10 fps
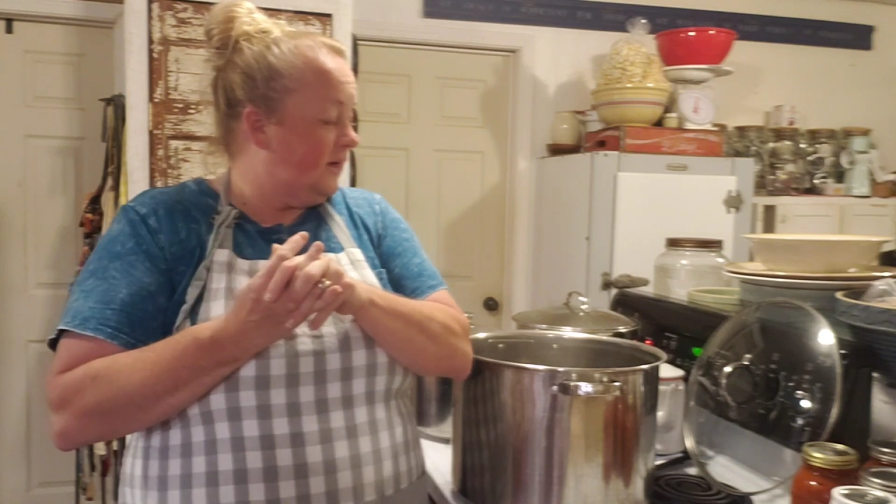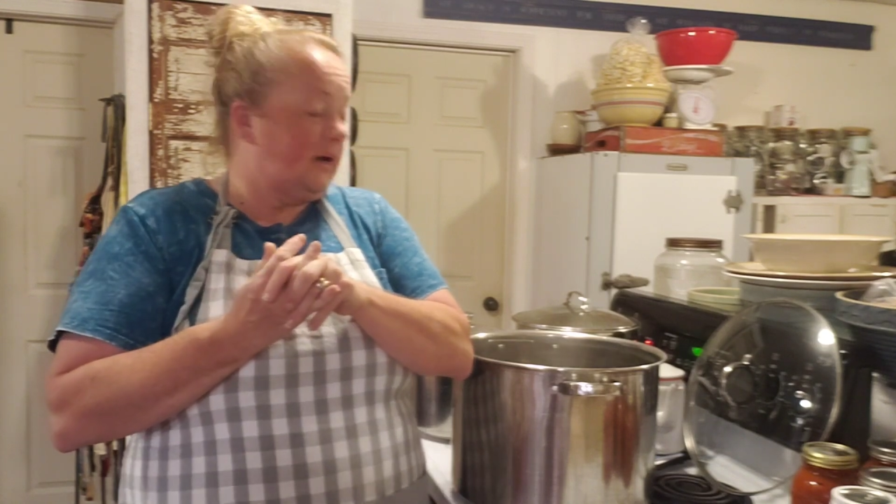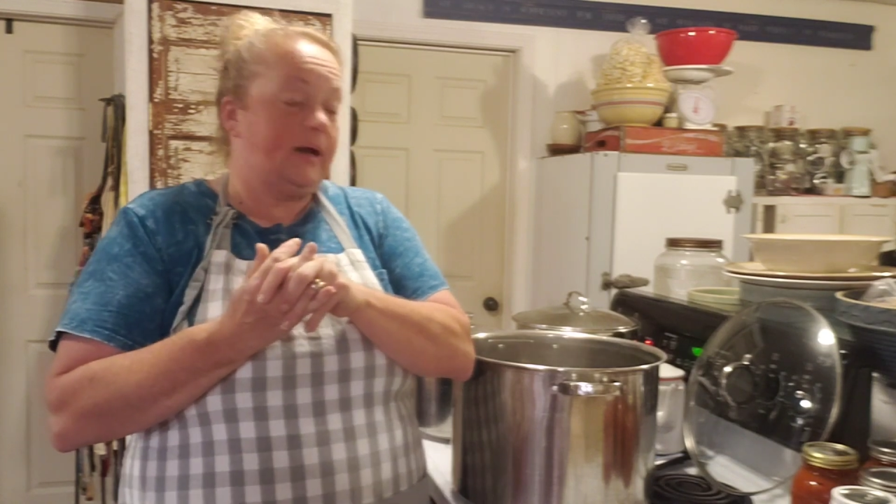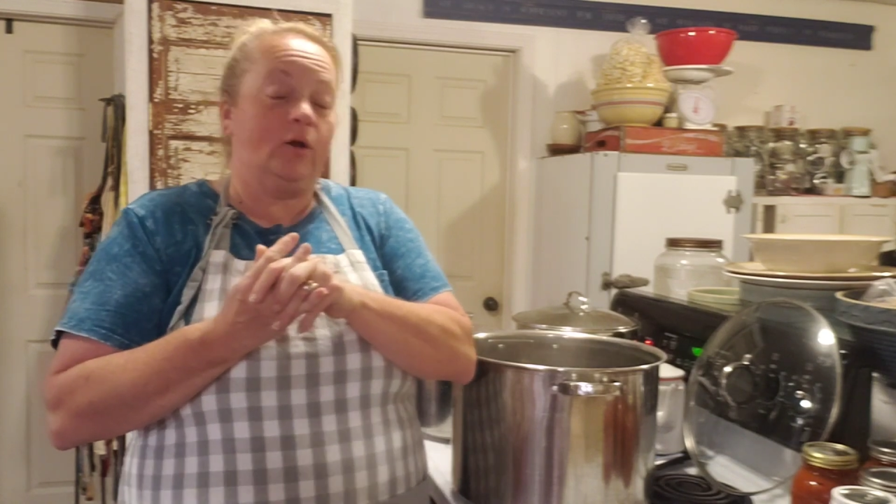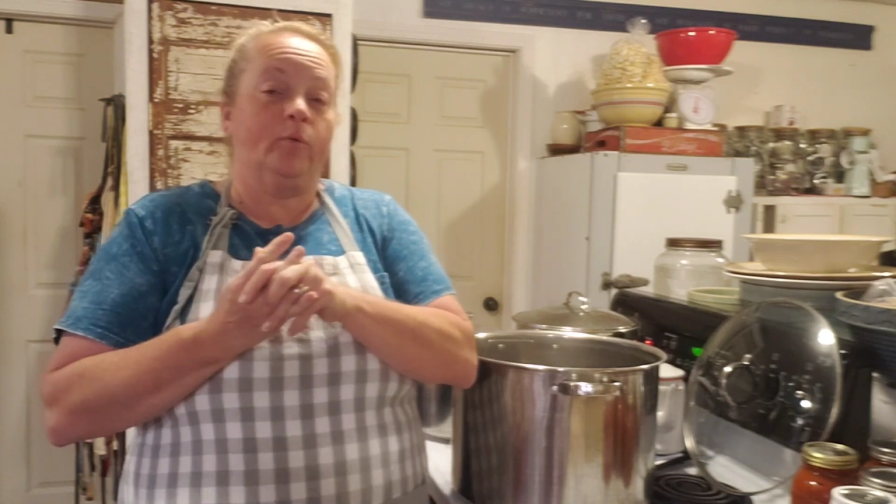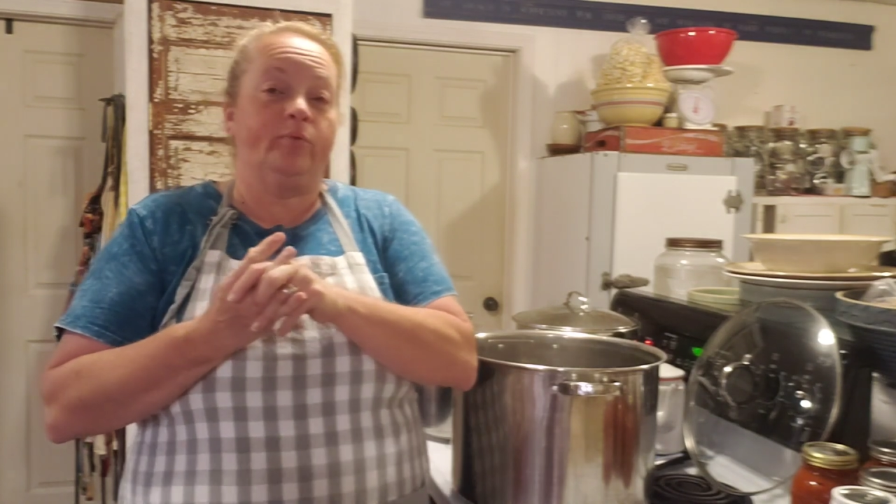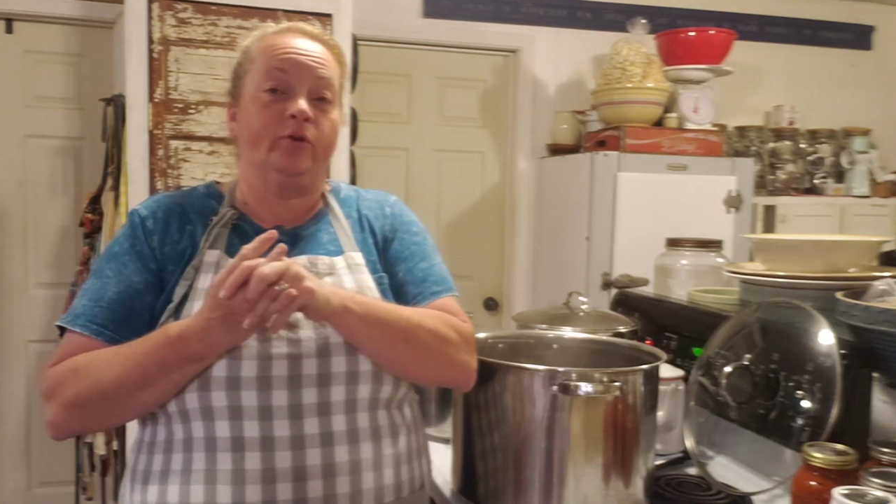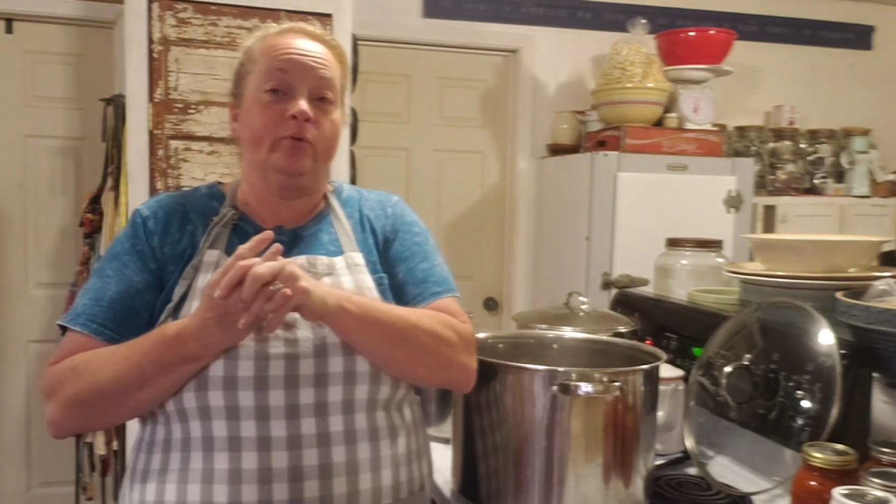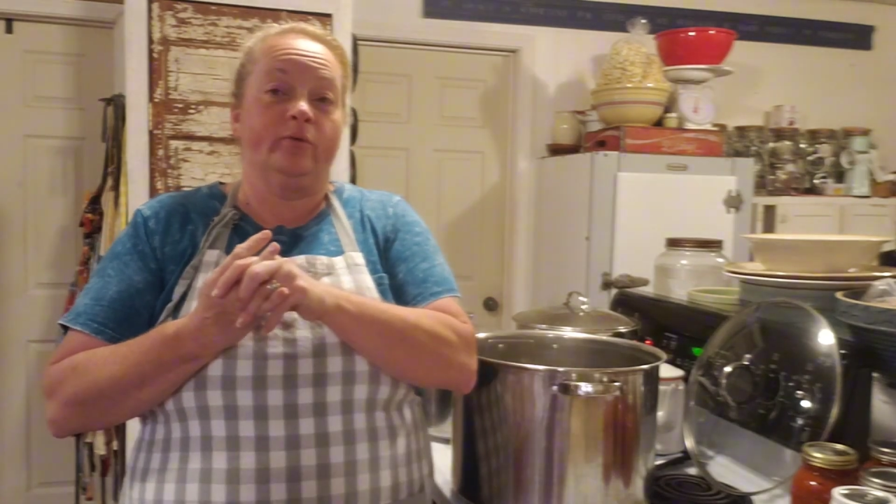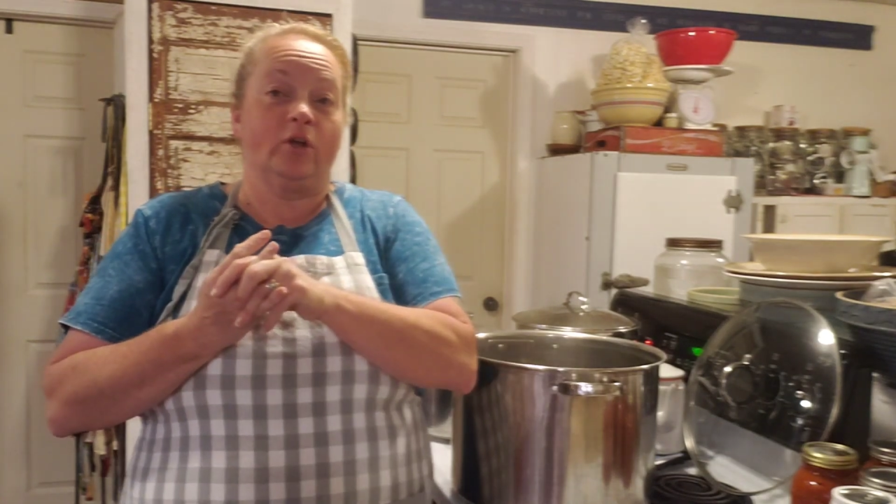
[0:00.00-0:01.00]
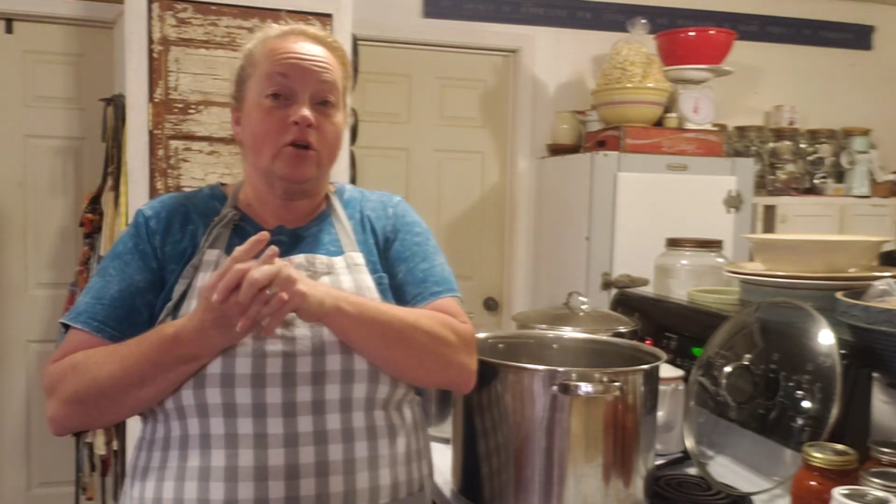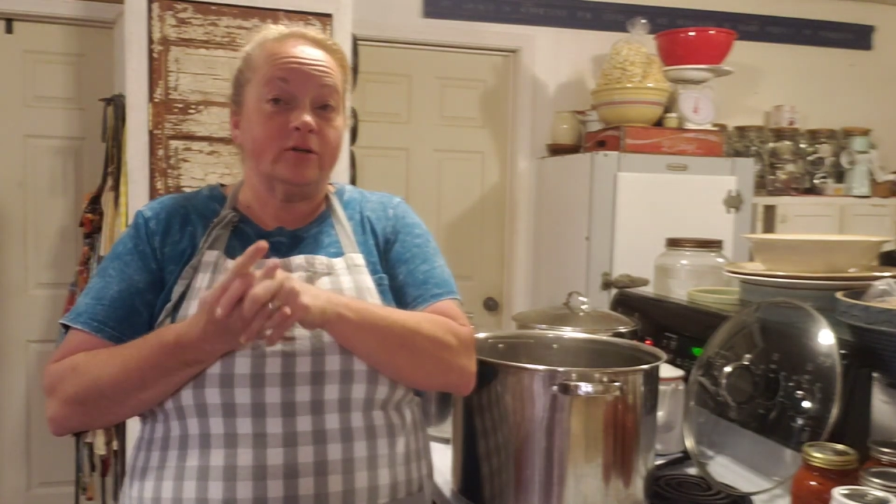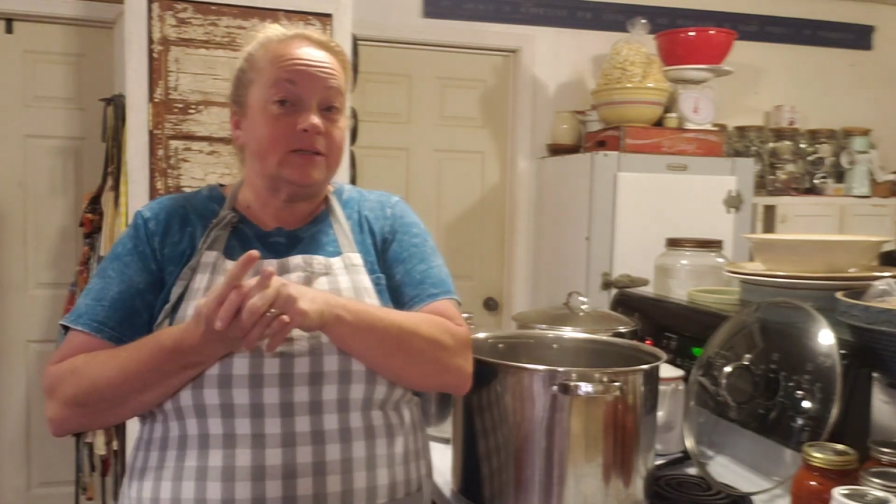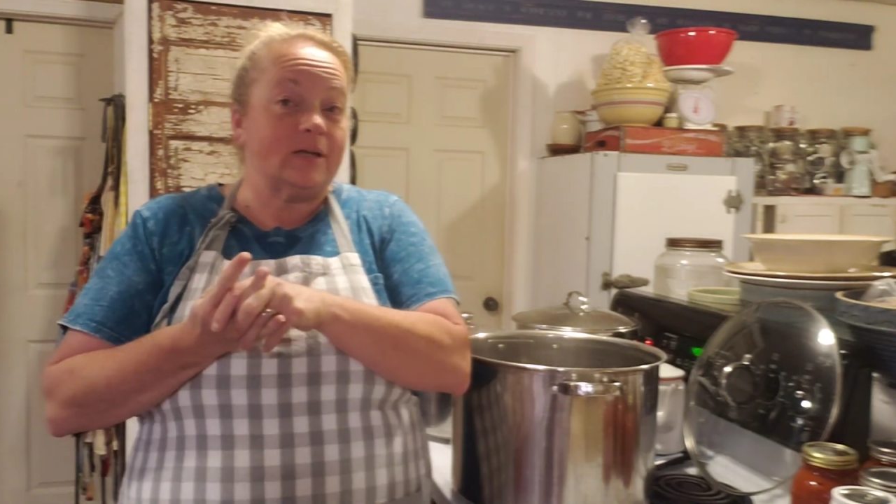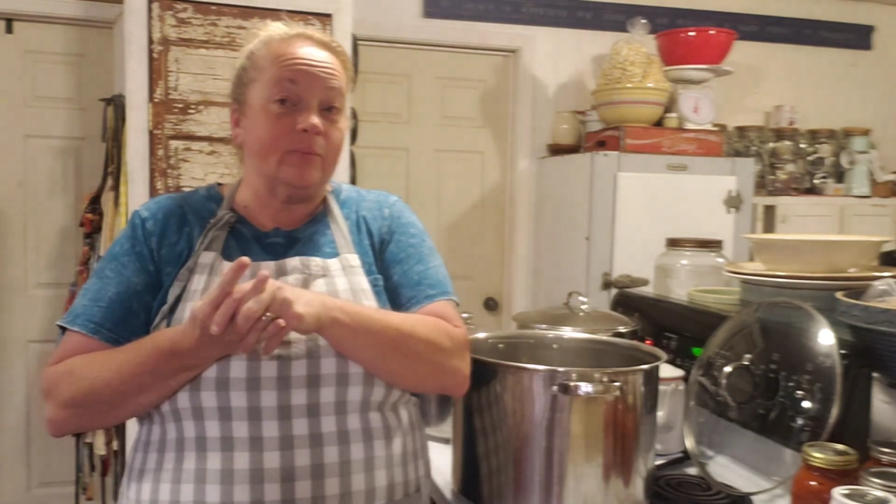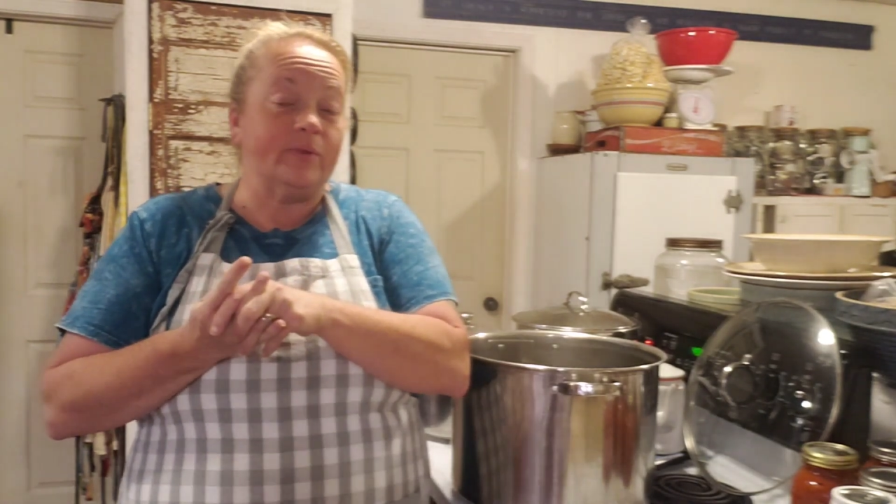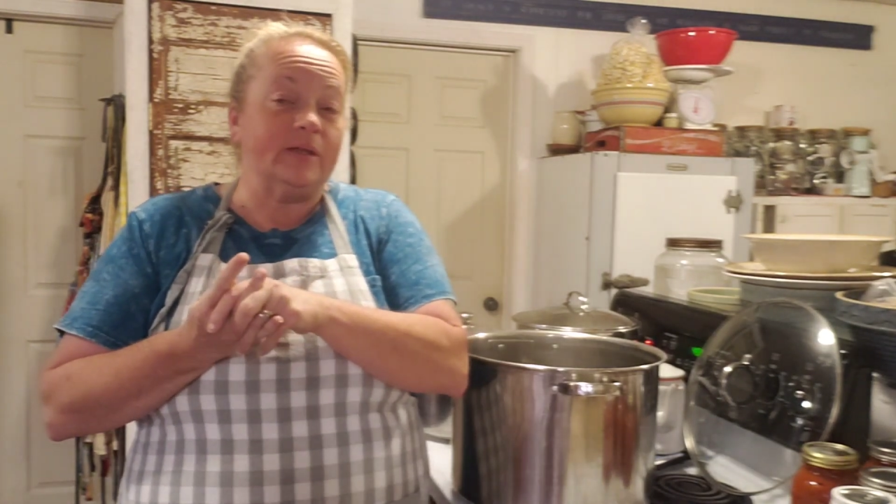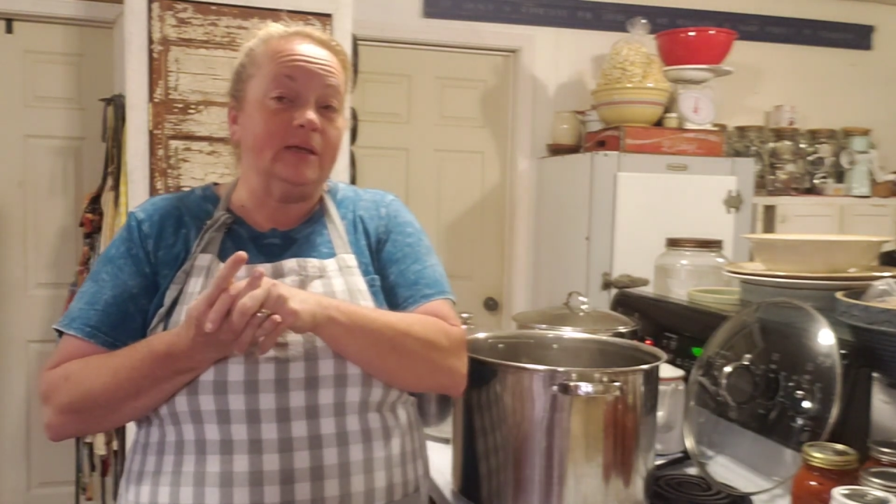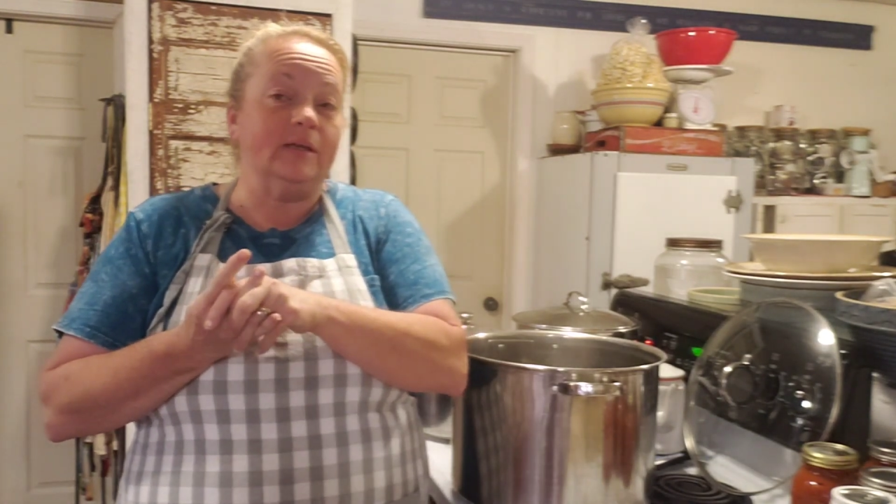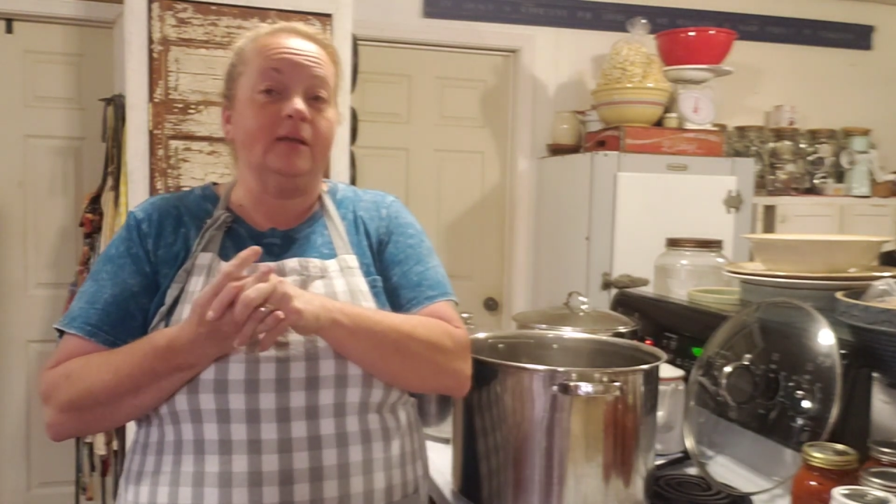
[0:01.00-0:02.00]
I hope you learned something.